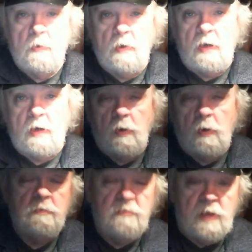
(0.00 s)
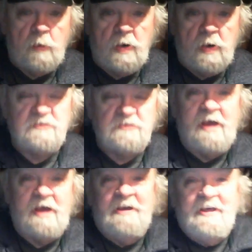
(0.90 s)
Anyway, that ran
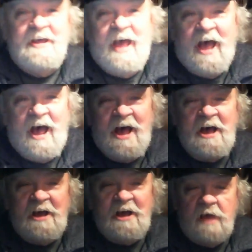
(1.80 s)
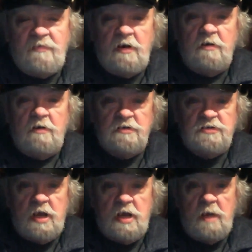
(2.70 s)
aside. Got there in good
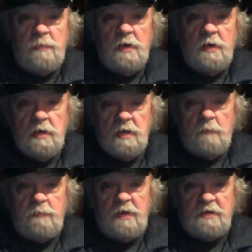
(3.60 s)
shape, got picked